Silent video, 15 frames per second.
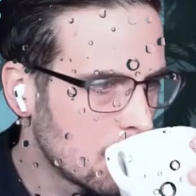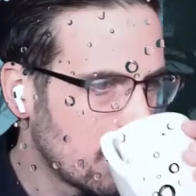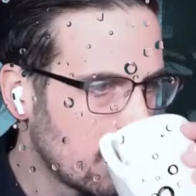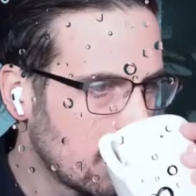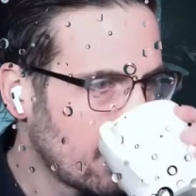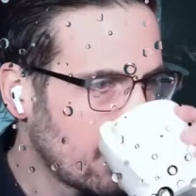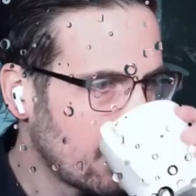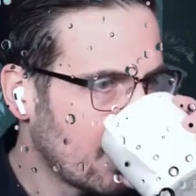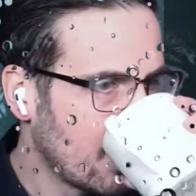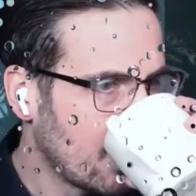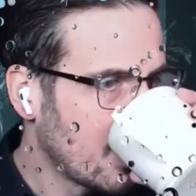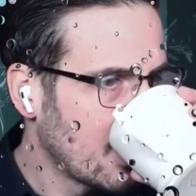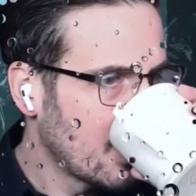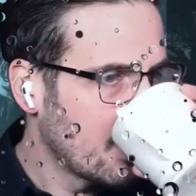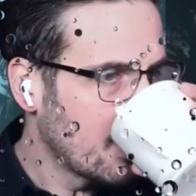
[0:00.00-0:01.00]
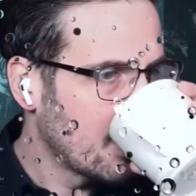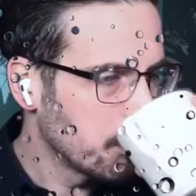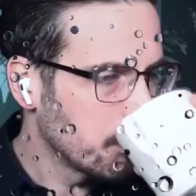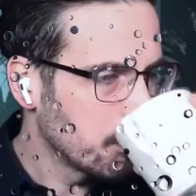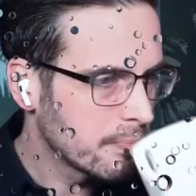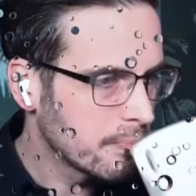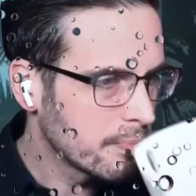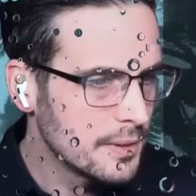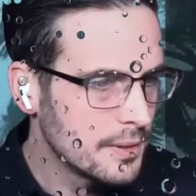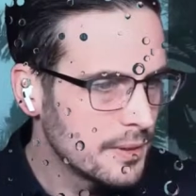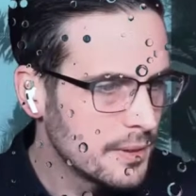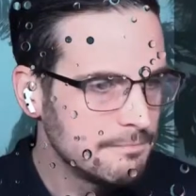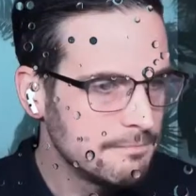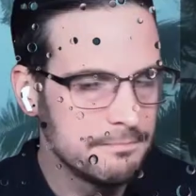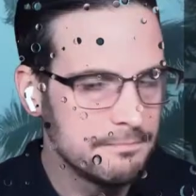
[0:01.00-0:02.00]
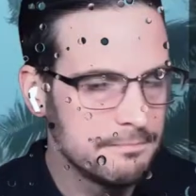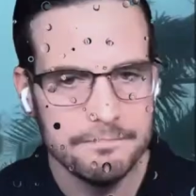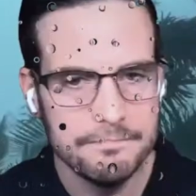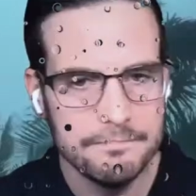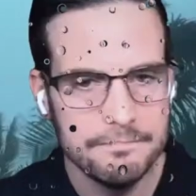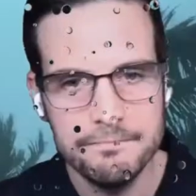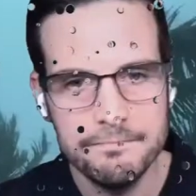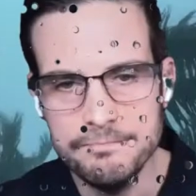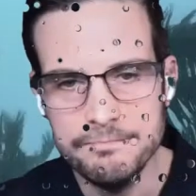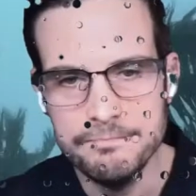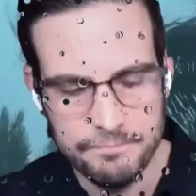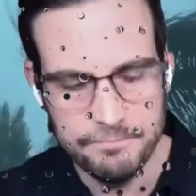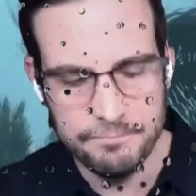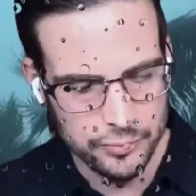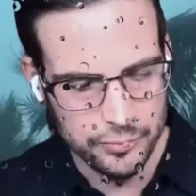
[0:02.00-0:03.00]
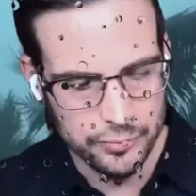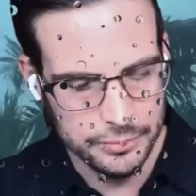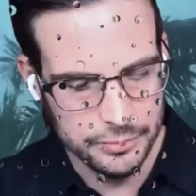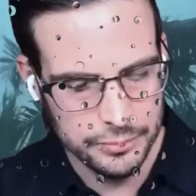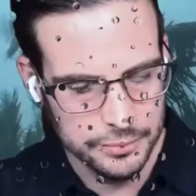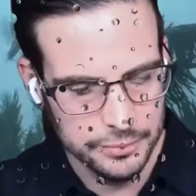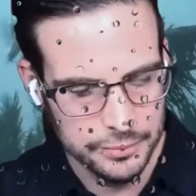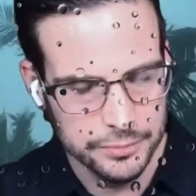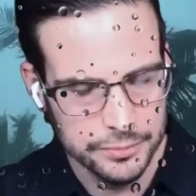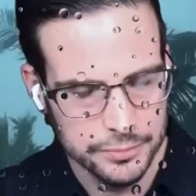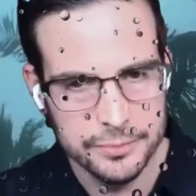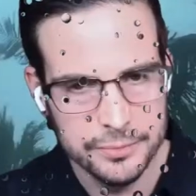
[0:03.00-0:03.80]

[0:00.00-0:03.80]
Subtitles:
So when I'm doing, quick demos and so forth,